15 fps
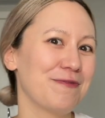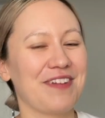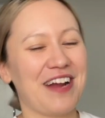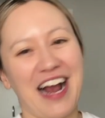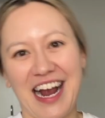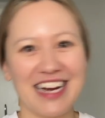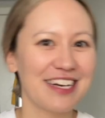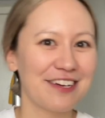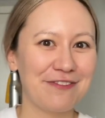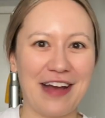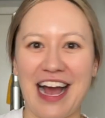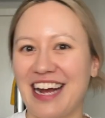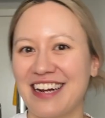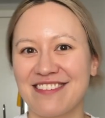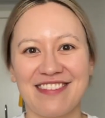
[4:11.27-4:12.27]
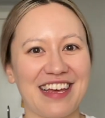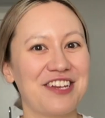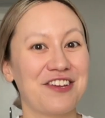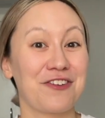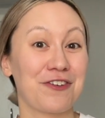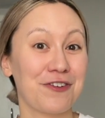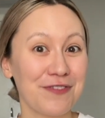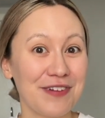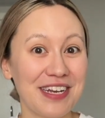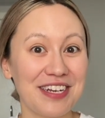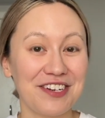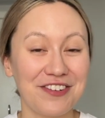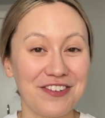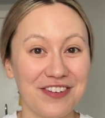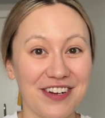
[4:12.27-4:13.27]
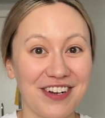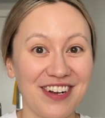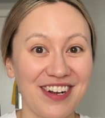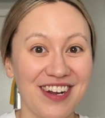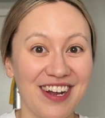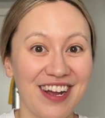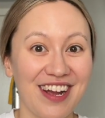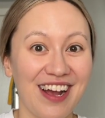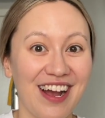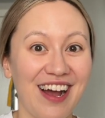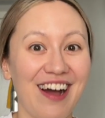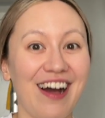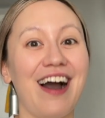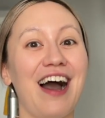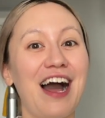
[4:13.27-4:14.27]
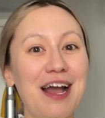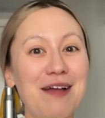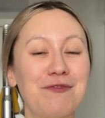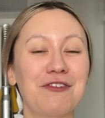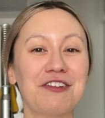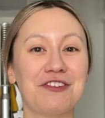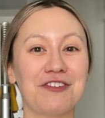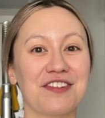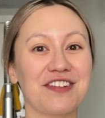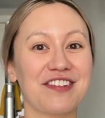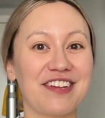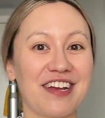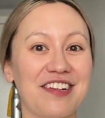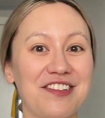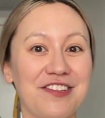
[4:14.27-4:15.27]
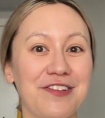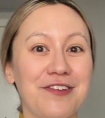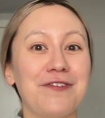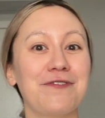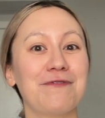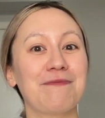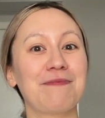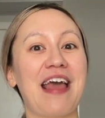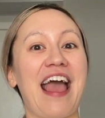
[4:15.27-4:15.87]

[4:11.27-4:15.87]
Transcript: kind of act like your Korean tutor, I'm going to suggest you